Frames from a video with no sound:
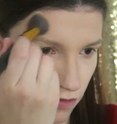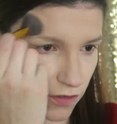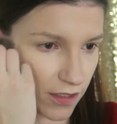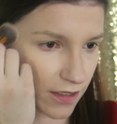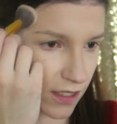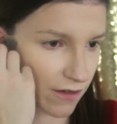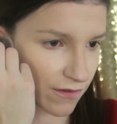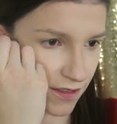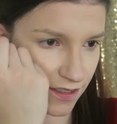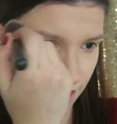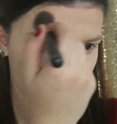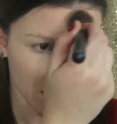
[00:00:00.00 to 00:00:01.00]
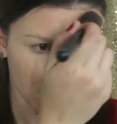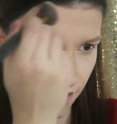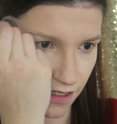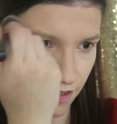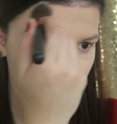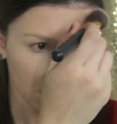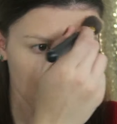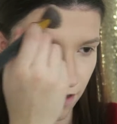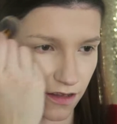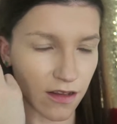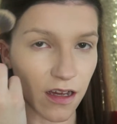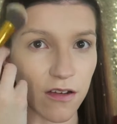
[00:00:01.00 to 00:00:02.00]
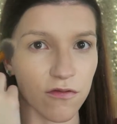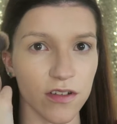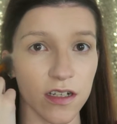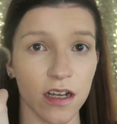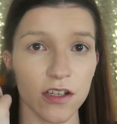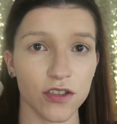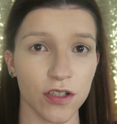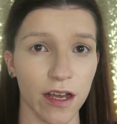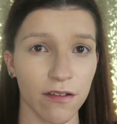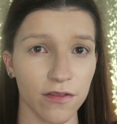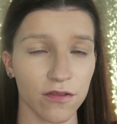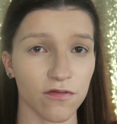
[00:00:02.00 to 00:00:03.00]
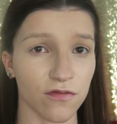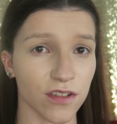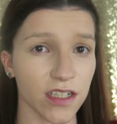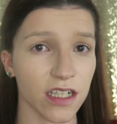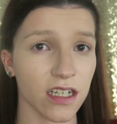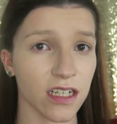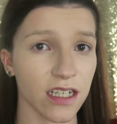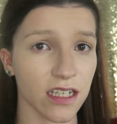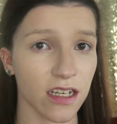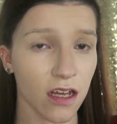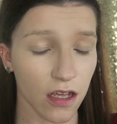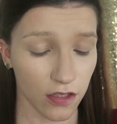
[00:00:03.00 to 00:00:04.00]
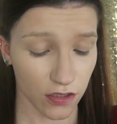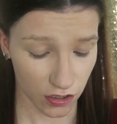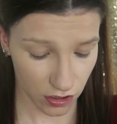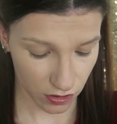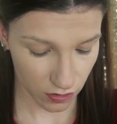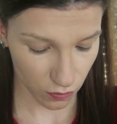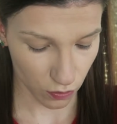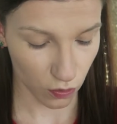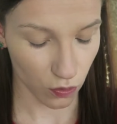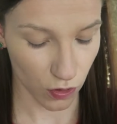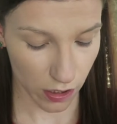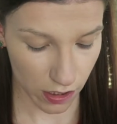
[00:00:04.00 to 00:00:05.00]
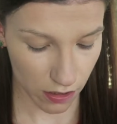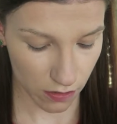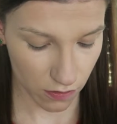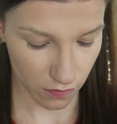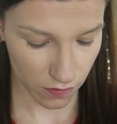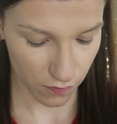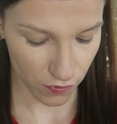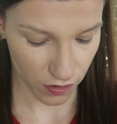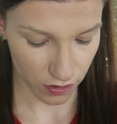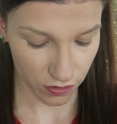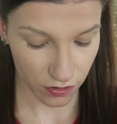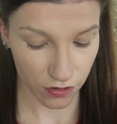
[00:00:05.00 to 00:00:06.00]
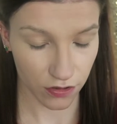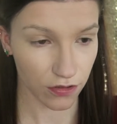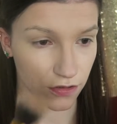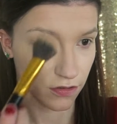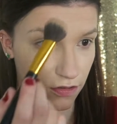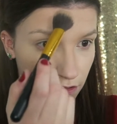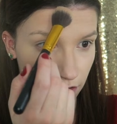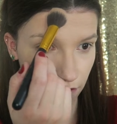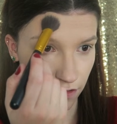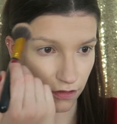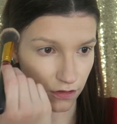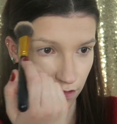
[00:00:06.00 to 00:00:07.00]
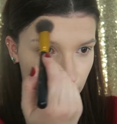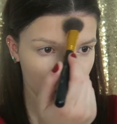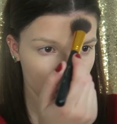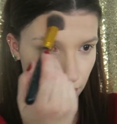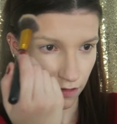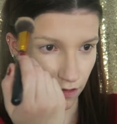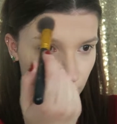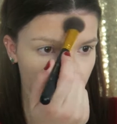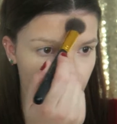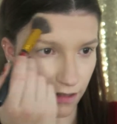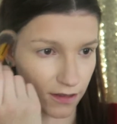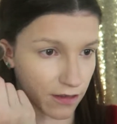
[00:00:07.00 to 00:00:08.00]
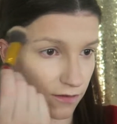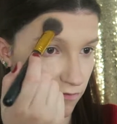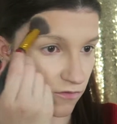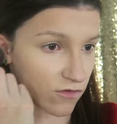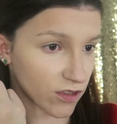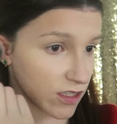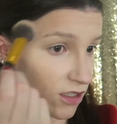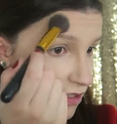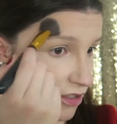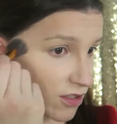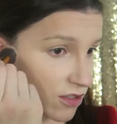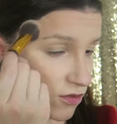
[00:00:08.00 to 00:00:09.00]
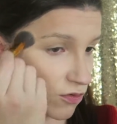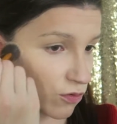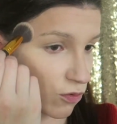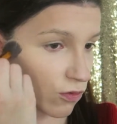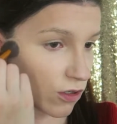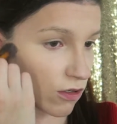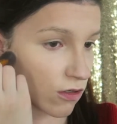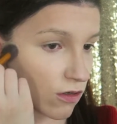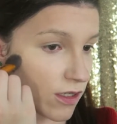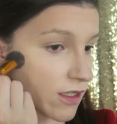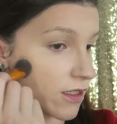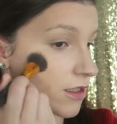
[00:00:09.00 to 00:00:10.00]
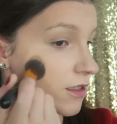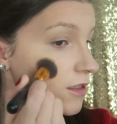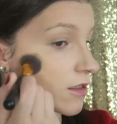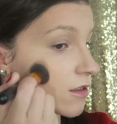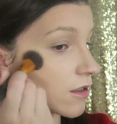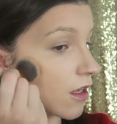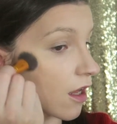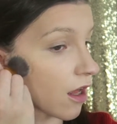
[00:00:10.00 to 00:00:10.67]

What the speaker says: only the other day that I realised you have to really swirl the brush. Like, really swirl it in